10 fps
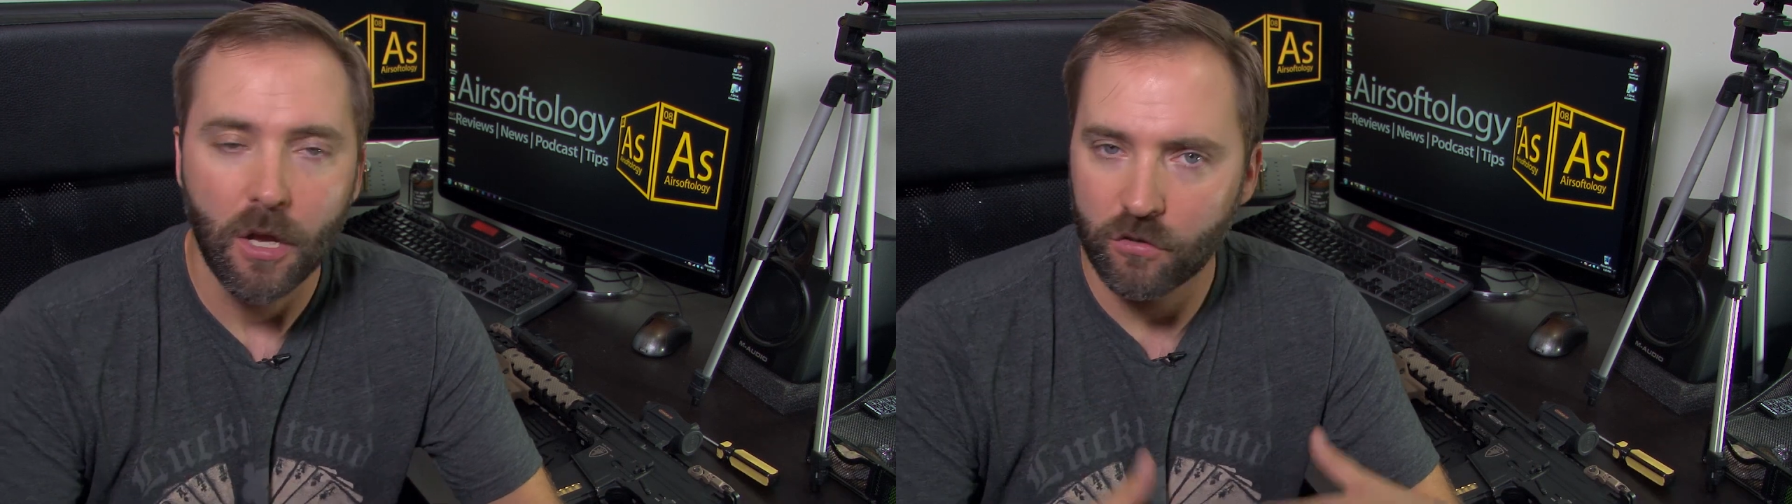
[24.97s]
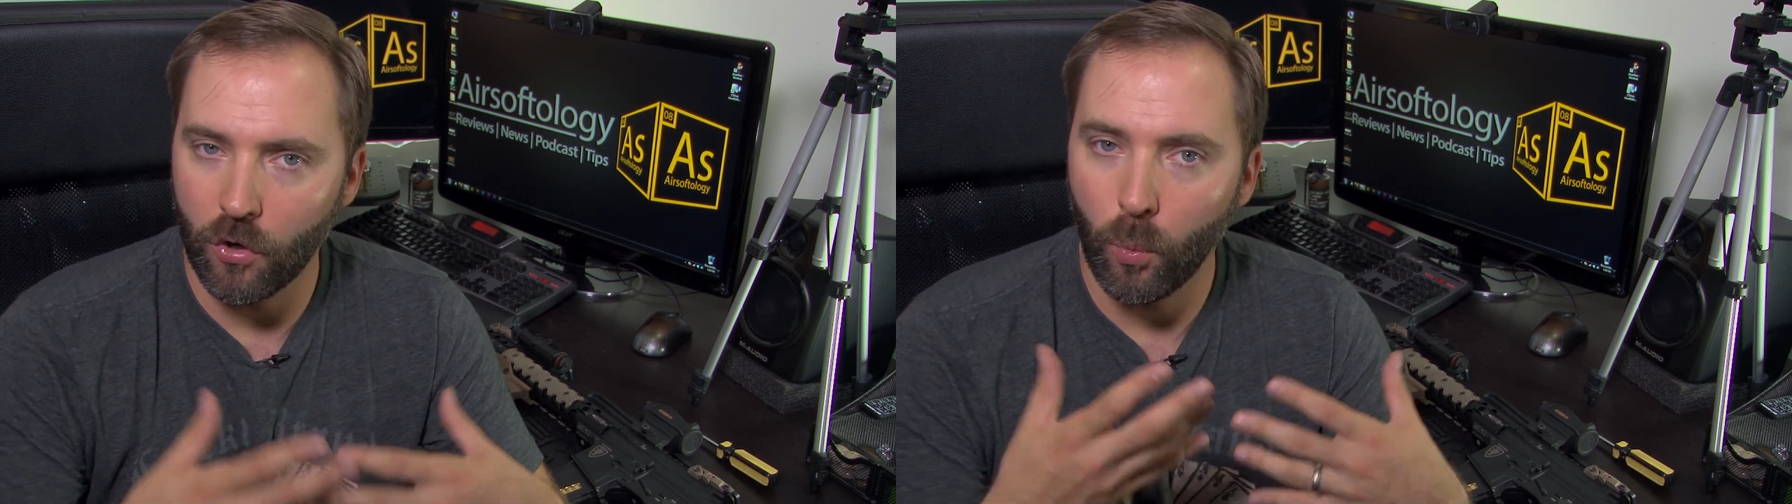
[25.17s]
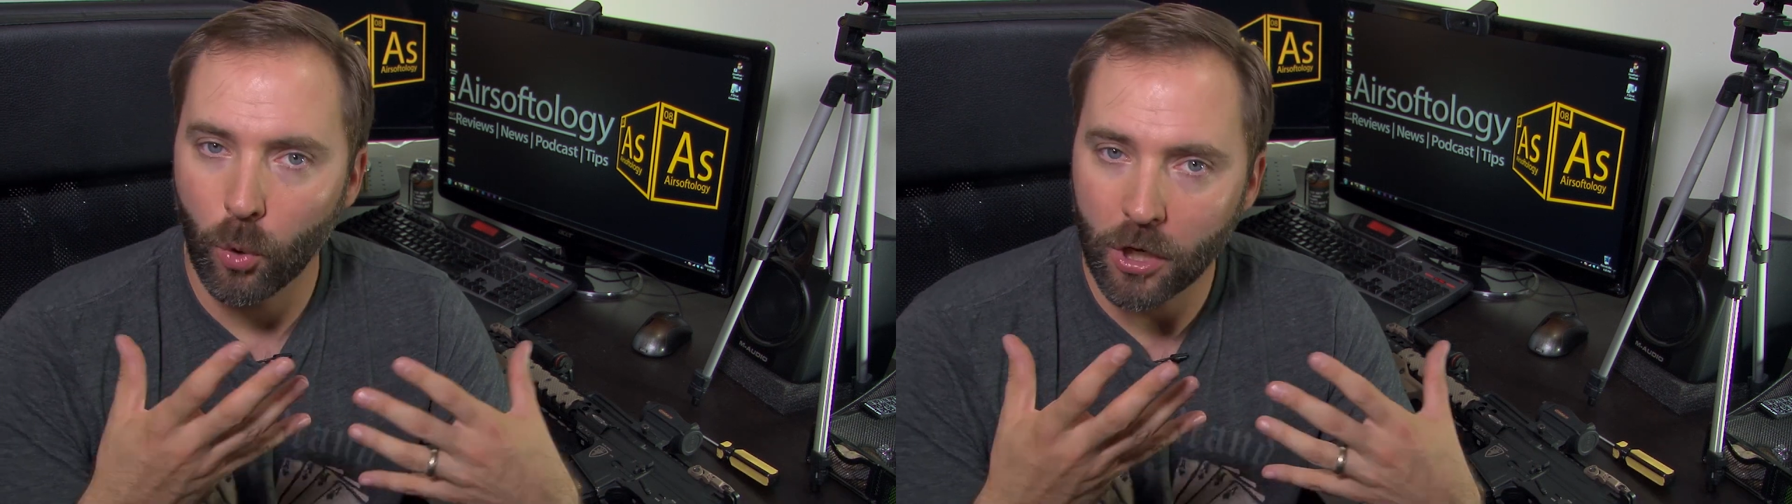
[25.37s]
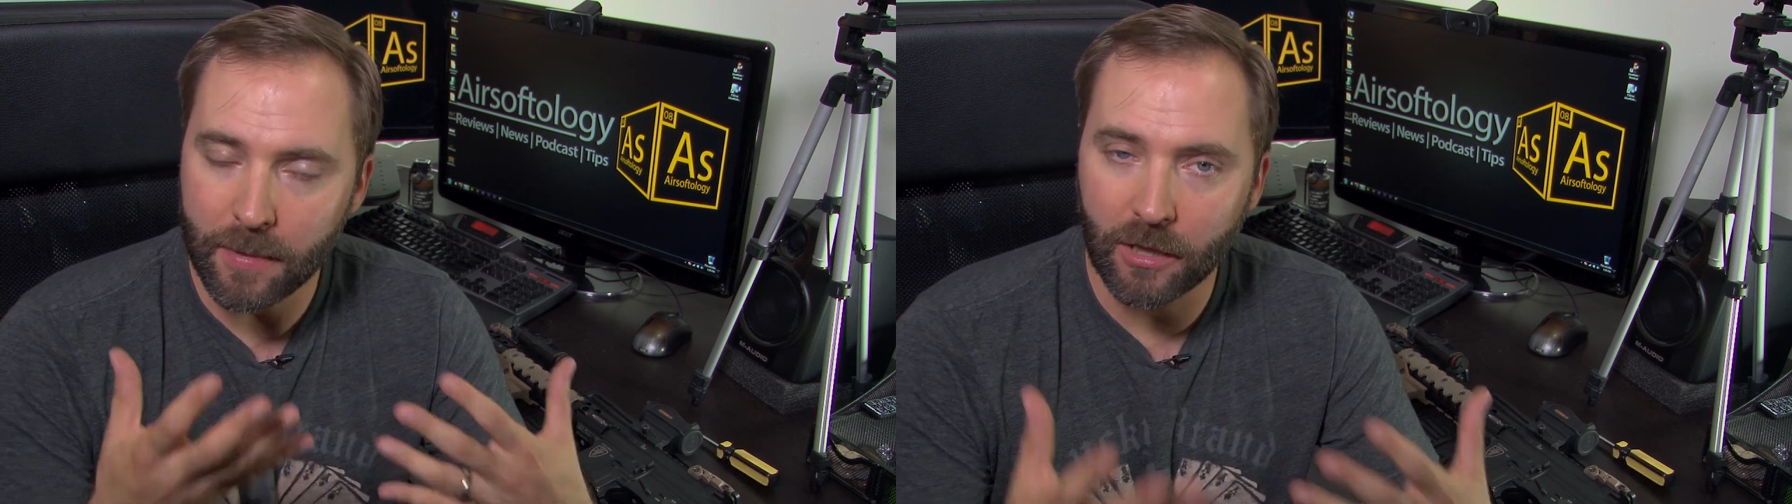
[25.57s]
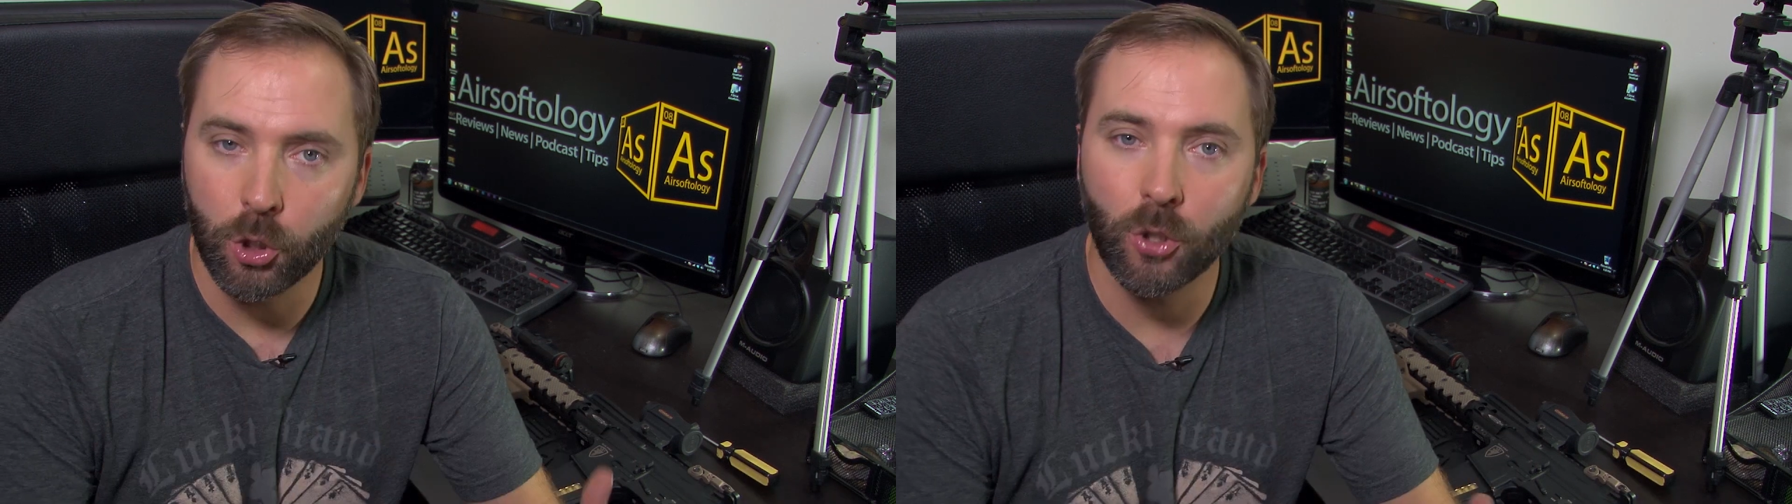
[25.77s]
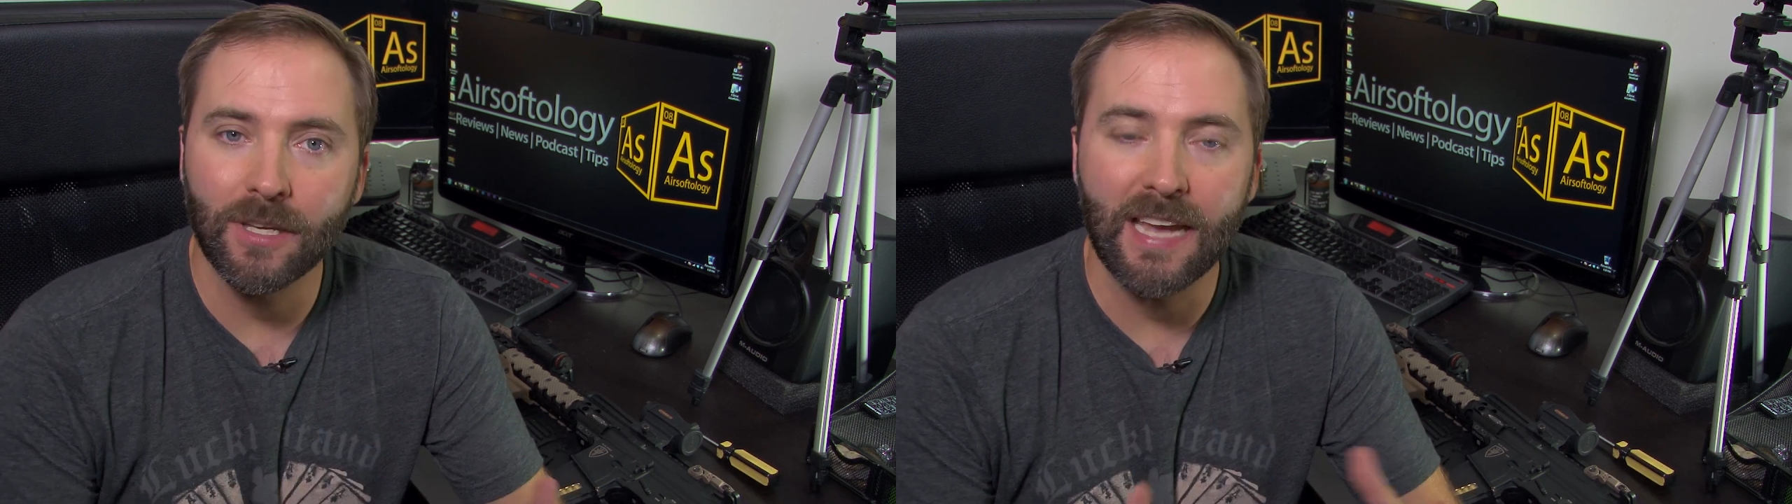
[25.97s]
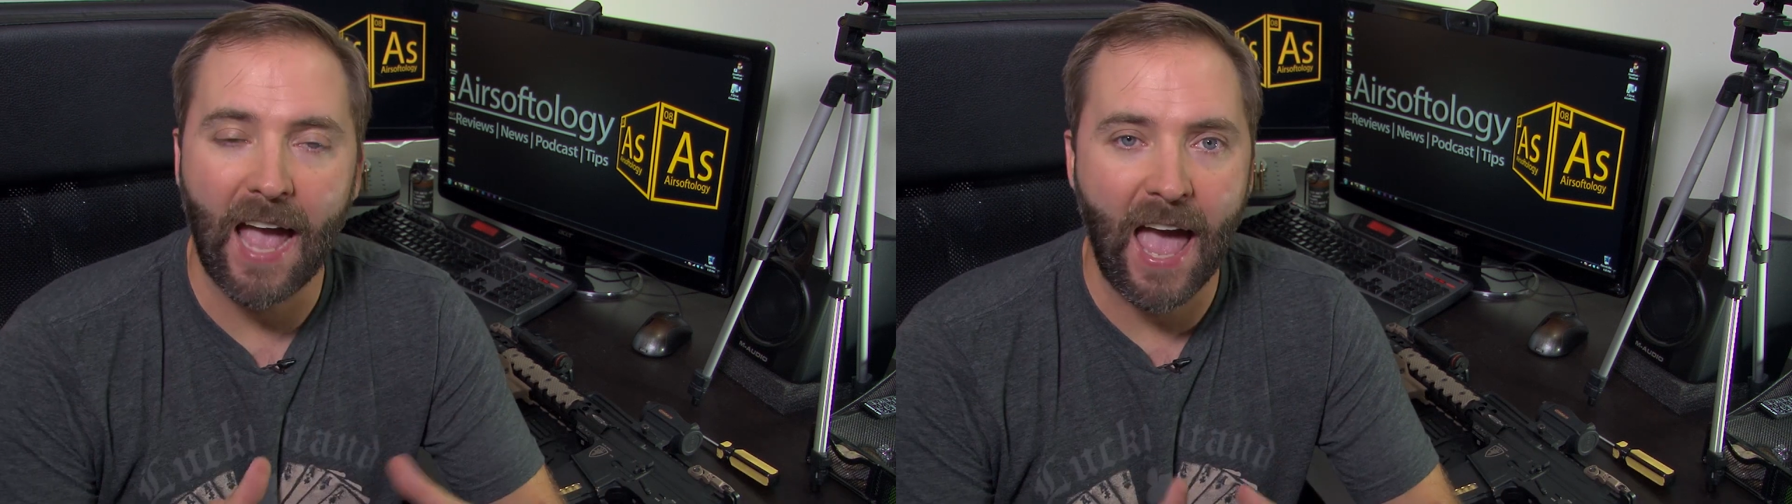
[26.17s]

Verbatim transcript: So we're gonna be looking